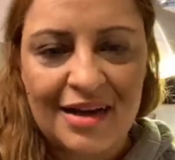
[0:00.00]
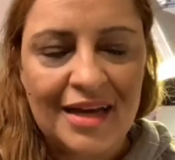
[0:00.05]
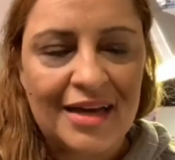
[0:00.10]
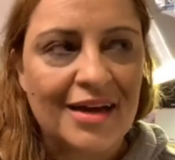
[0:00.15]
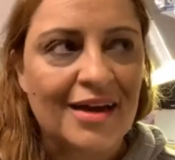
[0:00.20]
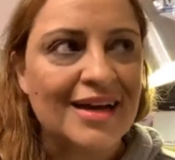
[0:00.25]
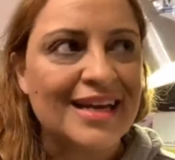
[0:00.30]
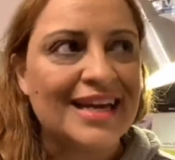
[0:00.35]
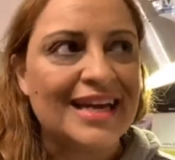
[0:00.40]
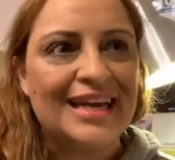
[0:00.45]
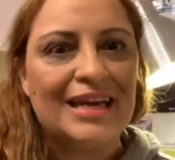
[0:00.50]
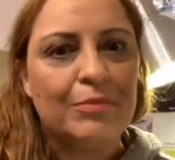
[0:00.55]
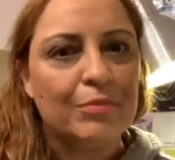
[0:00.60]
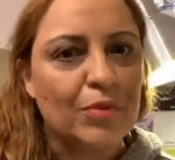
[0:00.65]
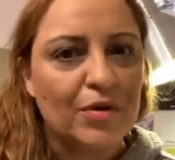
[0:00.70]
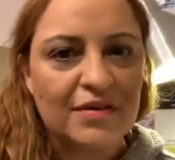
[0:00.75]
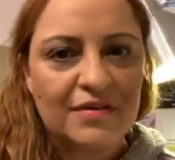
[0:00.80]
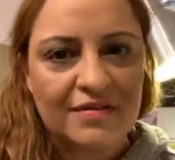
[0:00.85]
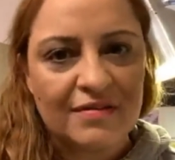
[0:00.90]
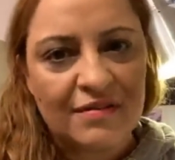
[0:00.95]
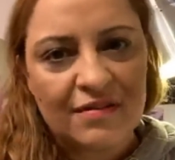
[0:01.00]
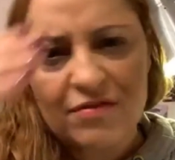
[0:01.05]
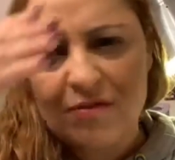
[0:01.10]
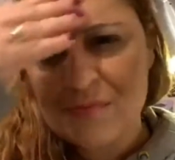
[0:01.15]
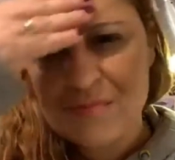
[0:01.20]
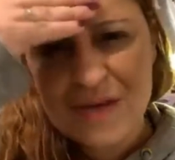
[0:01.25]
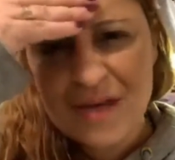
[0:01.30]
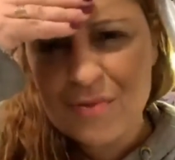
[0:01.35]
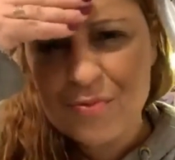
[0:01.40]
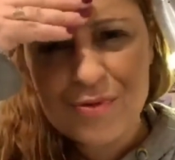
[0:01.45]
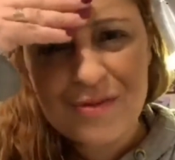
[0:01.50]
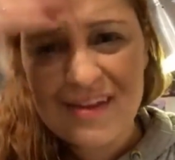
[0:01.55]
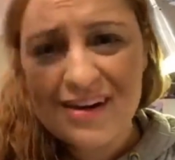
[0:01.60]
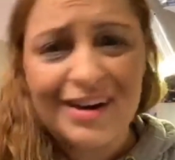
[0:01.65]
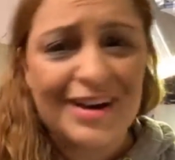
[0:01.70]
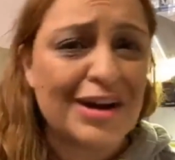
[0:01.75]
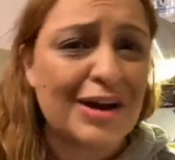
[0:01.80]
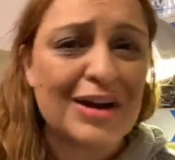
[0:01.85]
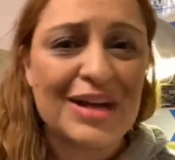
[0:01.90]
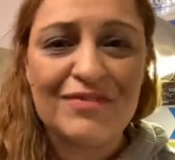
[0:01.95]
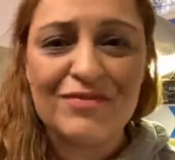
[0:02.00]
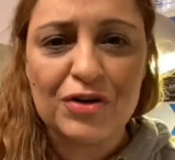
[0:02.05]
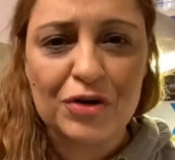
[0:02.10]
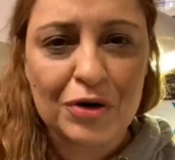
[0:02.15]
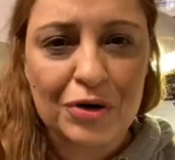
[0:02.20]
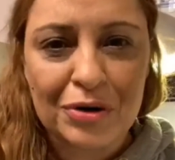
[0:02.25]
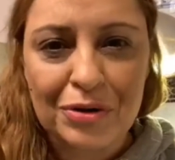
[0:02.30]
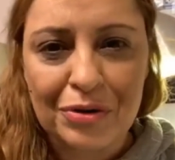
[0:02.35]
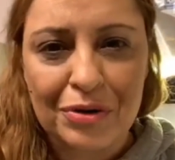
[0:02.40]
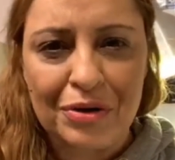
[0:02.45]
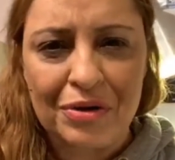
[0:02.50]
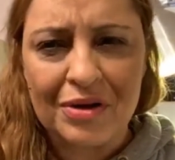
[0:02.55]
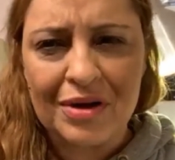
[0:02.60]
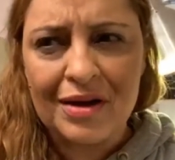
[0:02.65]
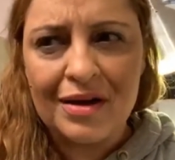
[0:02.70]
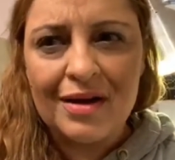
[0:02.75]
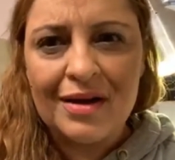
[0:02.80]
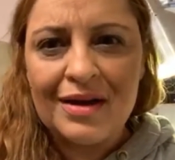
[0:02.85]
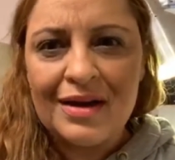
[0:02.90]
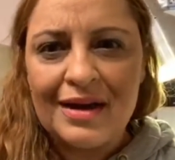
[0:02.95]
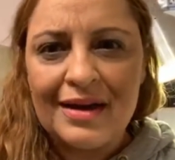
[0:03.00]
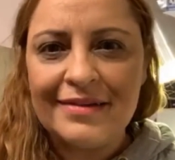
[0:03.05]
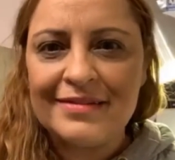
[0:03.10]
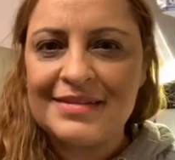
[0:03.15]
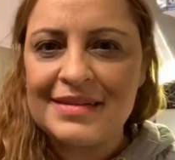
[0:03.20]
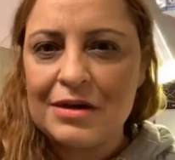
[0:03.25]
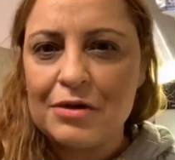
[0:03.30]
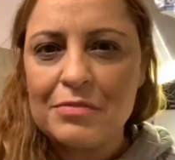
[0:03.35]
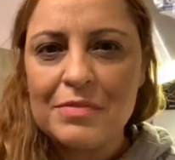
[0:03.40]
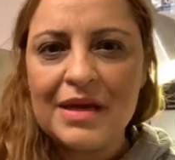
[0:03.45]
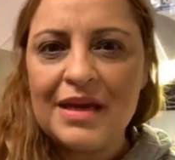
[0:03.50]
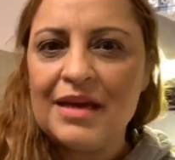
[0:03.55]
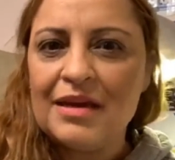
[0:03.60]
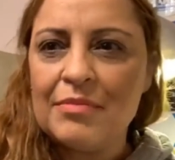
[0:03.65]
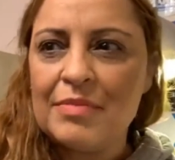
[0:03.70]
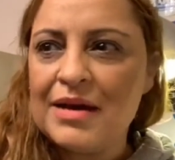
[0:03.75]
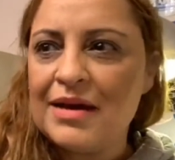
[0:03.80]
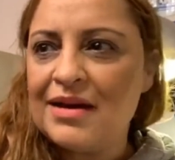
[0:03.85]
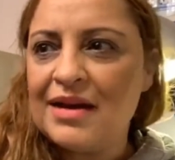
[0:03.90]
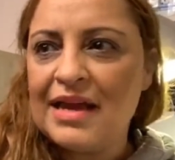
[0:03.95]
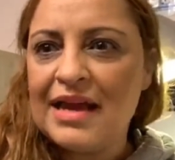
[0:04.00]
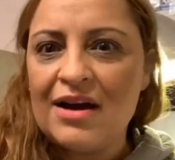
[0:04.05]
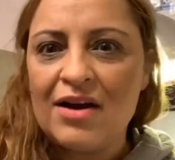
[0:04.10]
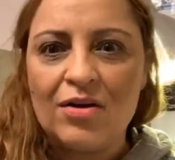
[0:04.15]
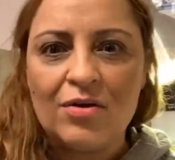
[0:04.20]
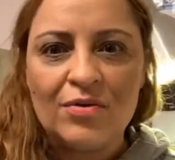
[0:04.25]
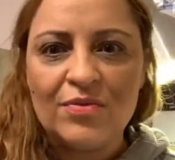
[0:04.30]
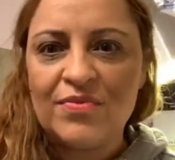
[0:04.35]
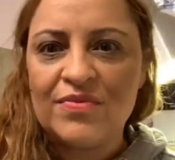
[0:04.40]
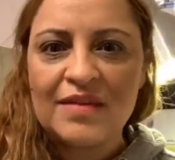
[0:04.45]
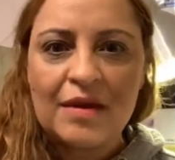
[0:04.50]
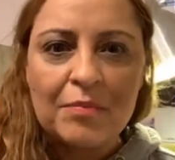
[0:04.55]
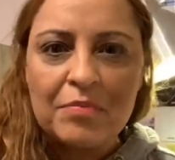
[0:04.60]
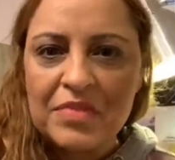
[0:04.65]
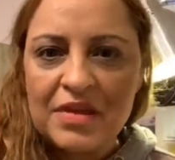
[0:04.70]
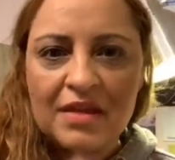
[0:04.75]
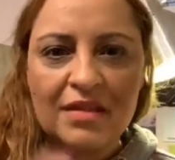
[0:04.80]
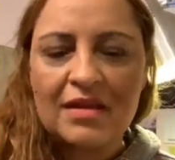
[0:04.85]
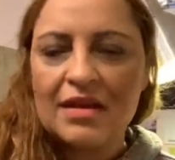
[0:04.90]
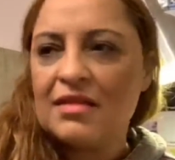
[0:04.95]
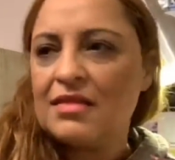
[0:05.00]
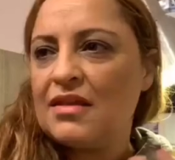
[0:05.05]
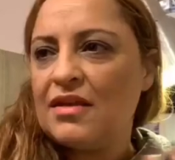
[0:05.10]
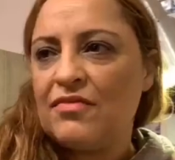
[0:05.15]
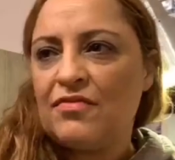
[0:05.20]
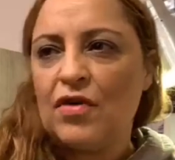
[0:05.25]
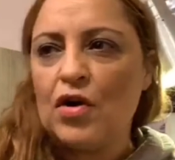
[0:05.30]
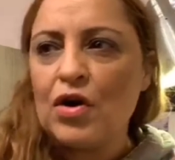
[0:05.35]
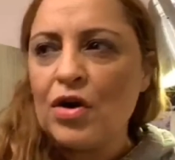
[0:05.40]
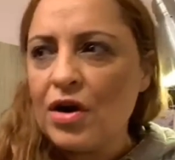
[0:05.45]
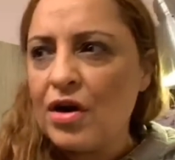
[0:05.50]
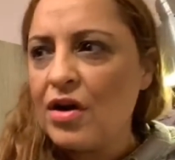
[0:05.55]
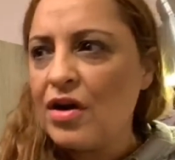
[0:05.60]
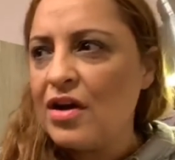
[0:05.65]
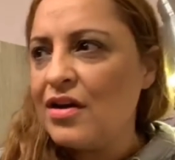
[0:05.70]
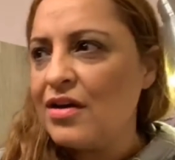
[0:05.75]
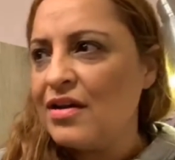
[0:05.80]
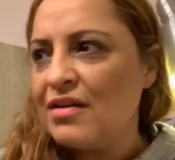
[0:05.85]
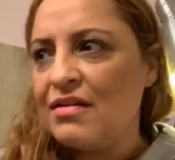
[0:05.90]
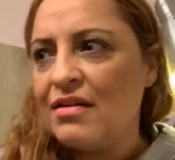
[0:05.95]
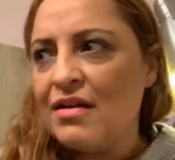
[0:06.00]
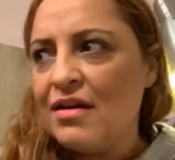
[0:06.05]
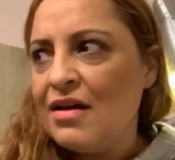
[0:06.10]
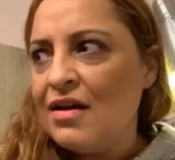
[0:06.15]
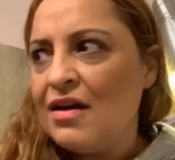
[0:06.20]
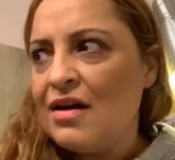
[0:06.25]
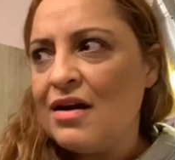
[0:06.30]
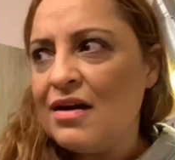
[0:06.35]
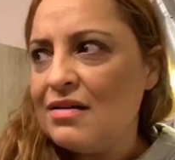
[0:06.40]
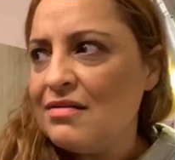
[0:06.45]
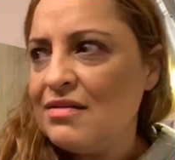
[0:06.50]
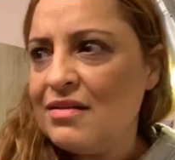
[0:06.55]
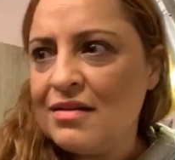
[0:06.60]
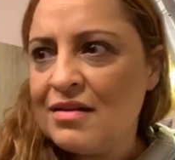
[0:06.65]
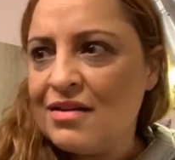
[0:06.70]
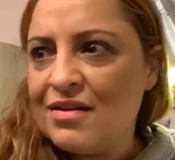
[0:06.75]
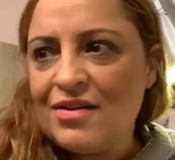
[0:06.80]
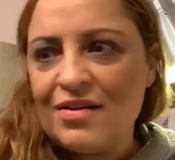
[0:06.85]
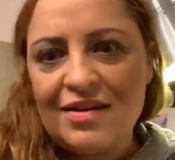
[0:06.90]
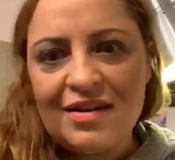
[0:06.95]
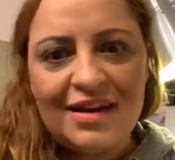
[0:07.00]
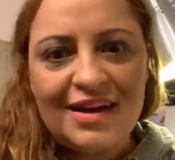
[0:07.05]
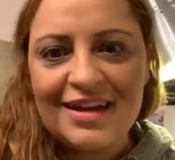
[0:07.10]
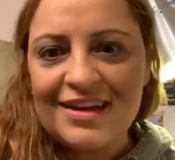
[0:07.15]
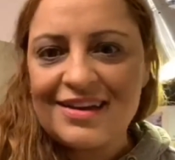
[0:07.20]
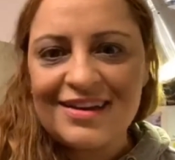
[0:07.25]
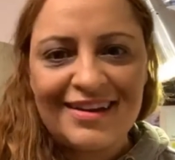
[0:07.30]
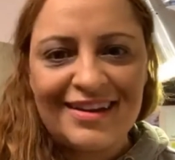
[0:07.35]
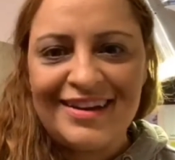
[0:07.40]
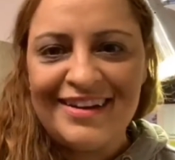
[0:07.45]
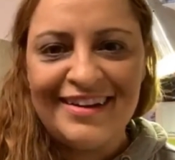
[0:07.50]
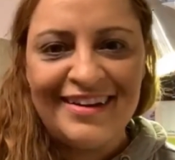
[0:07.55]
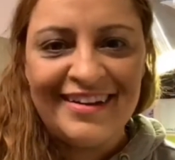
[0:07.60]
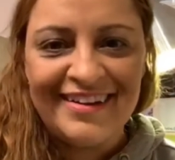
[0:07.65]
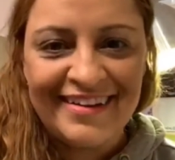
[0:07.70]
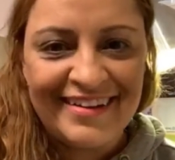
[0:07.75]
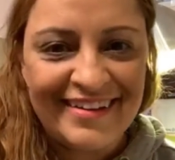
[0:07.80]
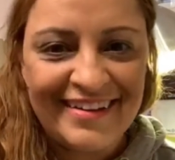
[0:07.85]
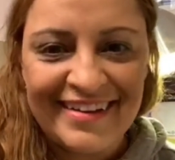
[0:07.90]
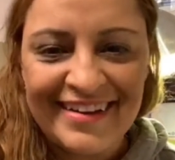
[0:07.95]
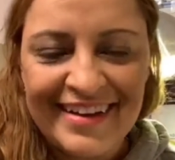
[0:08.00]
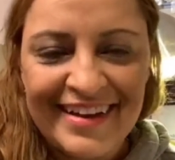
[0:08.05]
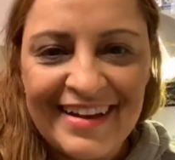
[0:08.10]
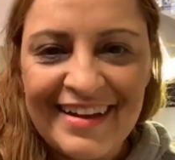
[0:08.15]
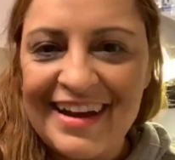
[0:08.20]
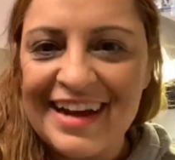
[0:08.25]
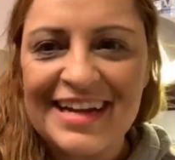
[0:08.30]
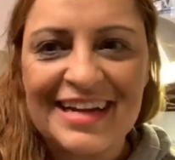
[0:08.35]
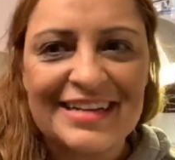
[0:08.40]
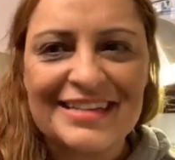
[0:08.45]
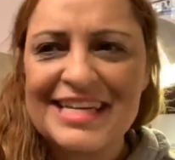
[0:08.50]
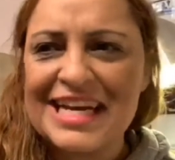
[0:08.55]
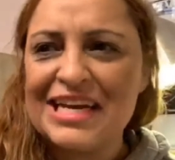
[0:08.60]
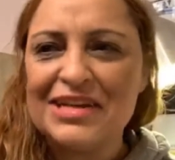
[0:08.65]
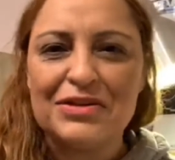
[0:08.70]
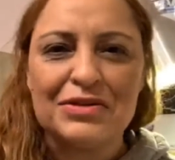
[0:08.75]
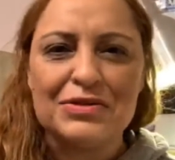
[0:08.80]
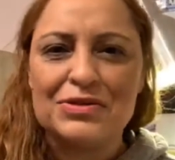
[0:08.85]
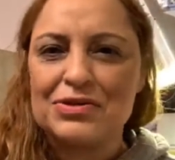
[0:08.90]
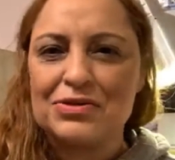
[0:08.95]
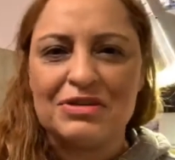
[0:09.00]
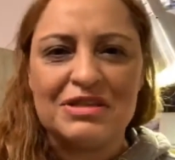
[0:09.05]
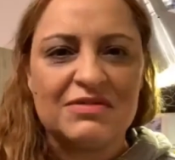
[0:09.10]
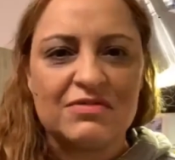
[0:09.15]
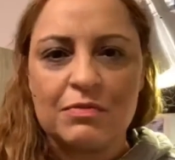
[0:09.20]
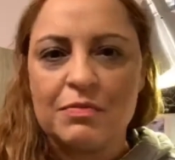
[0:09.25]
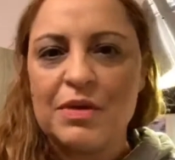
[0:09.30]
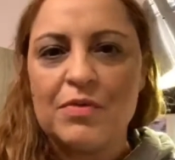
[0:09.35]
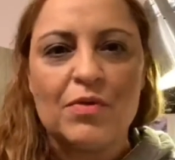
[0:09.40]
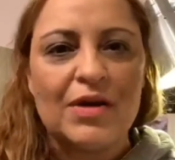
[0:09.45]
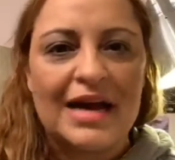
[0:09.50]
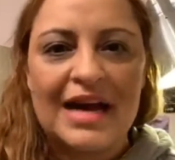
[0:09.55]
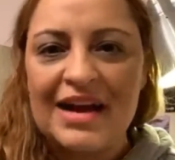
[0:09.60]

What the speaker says: Like, I get inboxes from people that I don't even know and tell me about how something that they've heard, and like I get tagged on stories from people.